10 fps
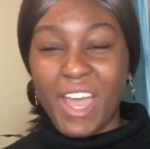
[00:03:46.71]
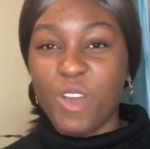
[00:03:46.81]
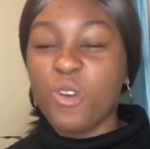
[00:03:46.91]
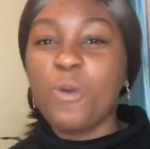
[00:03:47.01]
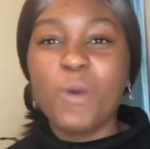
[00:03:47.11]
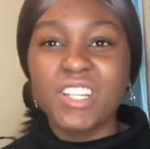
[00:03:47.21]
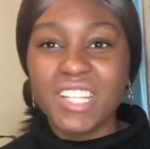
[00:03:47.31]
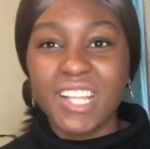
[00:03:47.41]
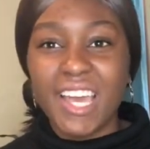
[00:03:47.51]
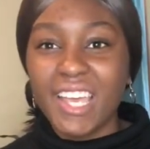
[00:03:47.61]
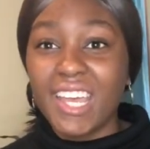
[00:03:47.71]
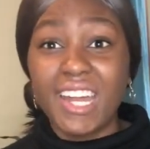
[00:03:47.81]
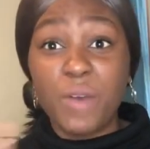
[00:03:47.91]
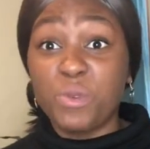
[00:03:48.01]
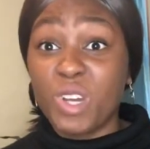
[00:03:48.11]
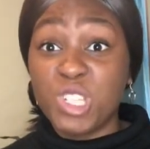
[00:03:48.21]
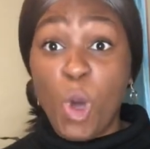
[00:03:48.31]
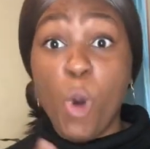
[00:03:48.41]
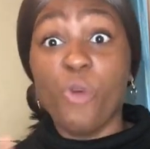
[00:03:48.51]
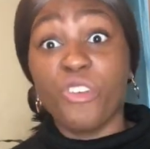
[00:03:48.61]
grew up watching Lion King and I would watch it
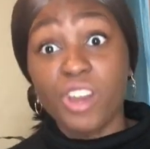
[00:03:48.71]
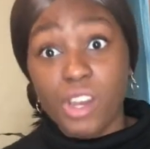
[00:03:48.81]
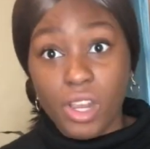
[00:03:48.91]
over